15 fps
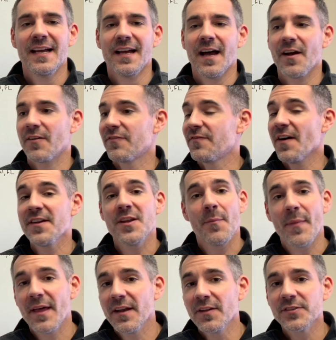are
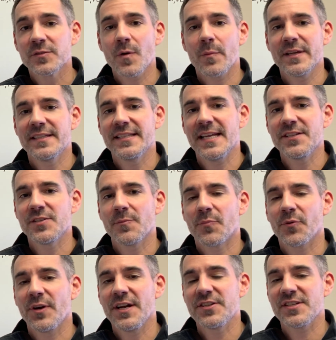fundamental to what we teach and
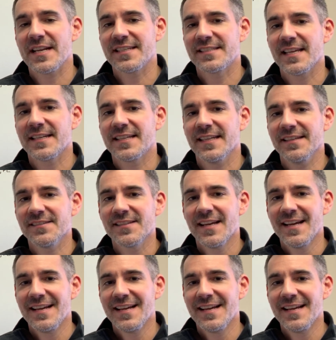preach at Sitkins.